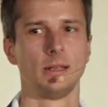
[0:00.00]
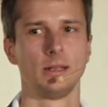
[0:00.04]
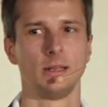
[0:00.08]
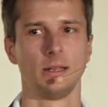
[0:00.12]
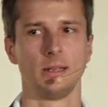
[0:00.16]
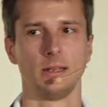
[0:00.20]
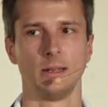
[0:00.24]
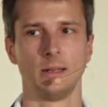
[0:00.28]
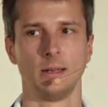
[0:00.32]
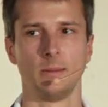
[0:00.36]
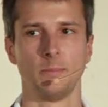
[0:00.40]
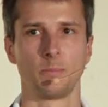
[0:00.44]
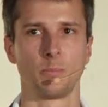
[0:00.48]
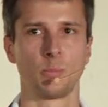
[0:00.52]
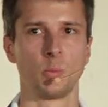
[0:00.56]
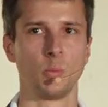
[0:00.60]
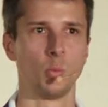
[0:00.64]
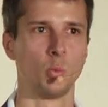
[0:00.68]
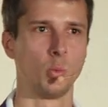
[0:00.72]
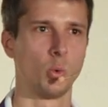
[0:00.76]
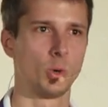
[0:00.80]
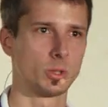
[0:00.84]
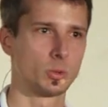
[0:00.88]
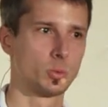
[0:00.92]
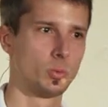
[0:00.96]
Uh,
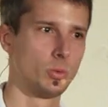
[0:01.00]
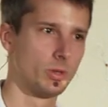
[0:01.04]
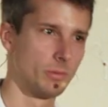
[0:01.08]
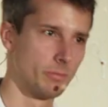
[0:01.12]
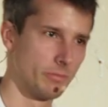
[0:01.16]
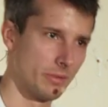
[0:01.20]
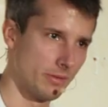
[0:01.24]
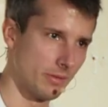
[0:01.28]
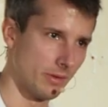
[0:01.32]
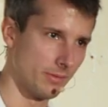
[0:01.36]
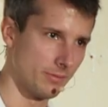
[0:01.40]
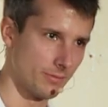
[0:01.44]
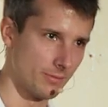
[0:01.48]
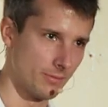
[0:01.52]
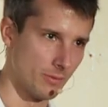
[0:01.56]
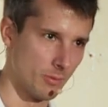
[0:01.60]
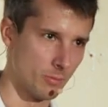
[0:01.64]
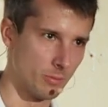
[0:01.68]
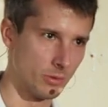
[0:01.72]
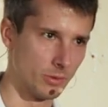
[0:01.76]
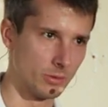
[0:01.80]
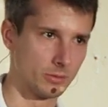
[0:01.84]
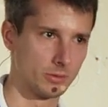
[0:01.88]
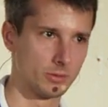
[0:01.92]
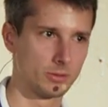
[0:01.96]
what will be the
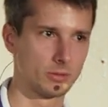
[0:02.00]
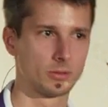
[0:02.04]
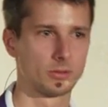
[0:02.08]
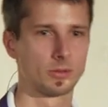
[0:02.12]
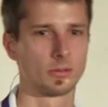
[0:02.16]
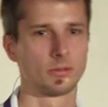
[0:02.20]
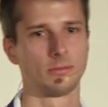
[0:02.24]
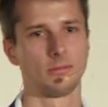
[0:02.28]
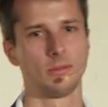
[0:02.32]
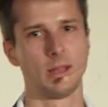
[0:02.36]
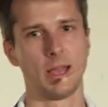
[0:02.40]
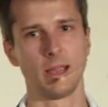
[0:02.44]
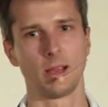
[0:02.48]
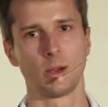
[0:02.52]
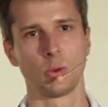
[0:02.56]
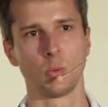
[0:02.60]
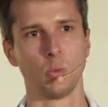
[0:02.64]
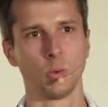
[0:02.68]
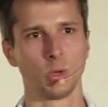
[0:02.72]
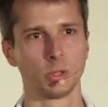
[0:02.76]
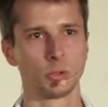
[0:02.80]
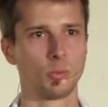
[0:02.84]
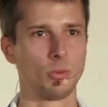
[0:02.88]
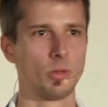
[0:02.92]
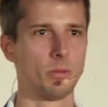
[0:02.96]
throughput, like
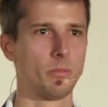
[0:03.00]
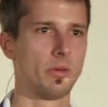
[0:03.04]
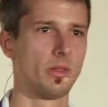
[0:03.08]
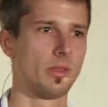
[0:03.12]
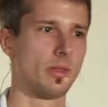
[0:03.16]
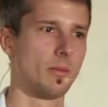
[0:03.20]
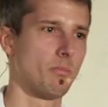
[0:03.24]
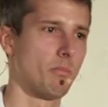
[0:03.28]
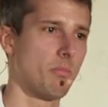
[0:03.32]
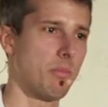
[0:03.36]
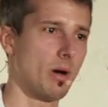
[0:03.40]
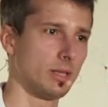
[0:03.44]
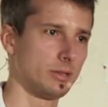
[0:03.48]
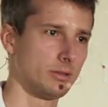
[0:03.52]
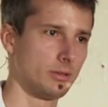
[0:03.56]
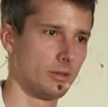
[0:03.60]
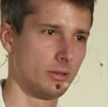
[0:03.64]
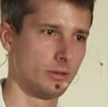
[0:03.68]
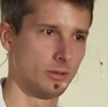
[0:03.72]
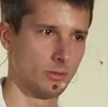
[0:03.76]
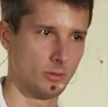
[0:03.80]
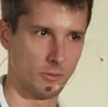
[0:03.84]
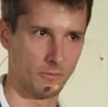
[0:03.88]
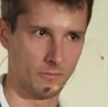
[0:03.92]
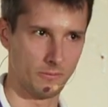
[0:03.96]
what will be the
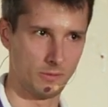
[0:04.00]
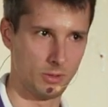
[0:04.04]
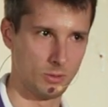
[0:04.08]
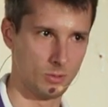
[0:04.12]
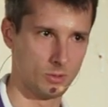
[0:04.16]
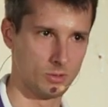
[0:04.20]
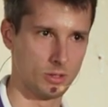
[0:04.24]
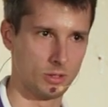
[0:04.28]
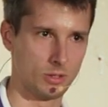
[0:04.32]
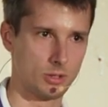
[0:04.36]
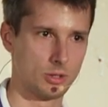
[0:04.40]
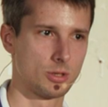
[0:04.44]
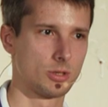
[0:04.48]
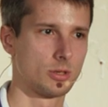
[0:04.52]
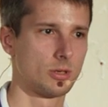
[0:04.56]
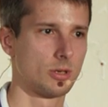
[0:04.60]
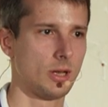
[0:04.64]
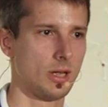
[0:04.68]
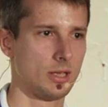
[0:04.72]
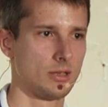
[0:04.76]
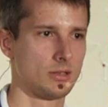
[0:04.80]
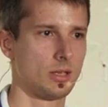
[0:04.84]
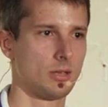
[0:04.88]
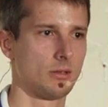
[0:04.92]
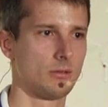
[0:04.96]
pattern of usage,
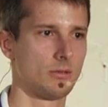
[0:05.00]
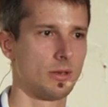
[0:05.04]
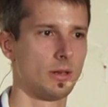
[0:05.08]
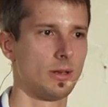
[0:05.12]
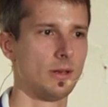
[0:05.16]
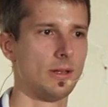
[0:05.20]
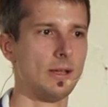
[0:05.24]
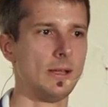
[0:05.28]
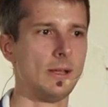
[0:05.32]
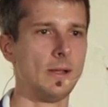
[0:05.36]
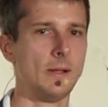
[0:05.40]
et cetera.